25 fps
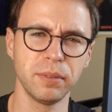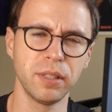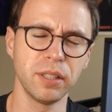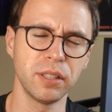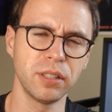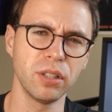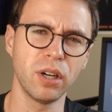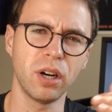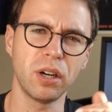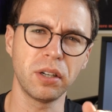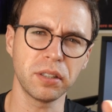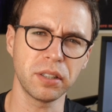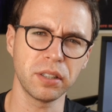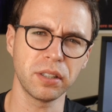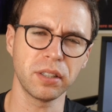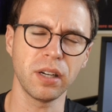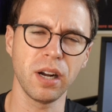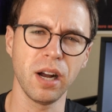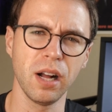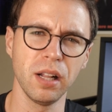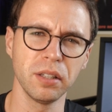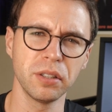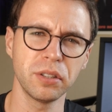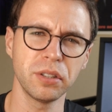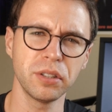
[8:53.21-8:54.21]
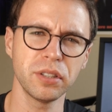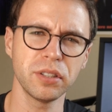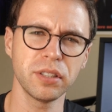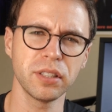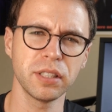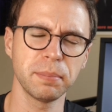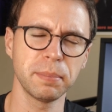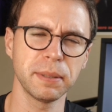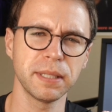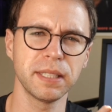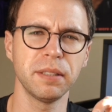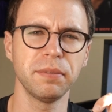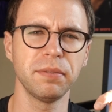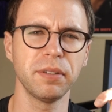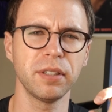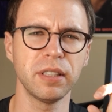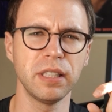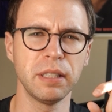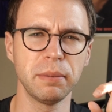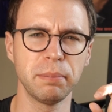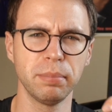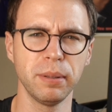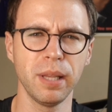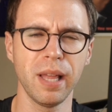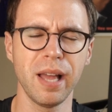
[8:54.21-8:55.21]
the darker colors
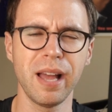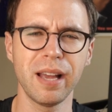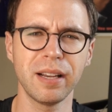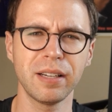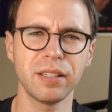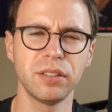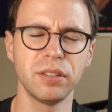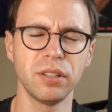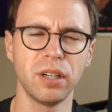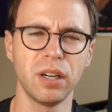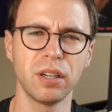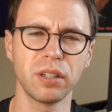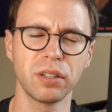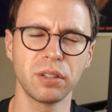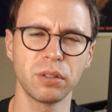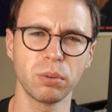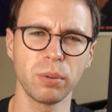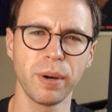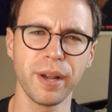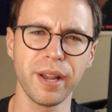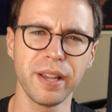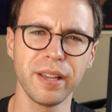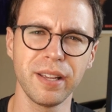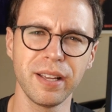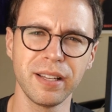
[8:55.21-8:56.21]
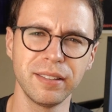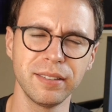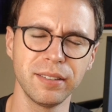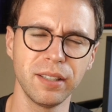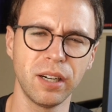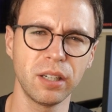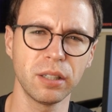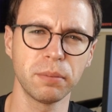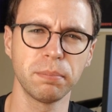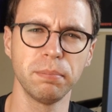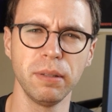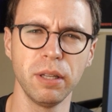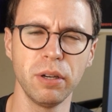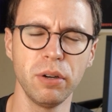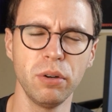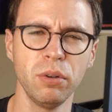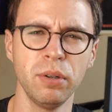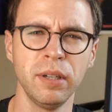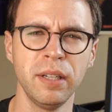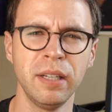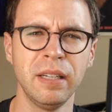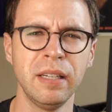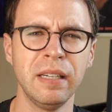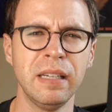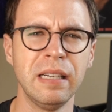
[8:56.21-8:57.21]
specifically black dark gray and dark blue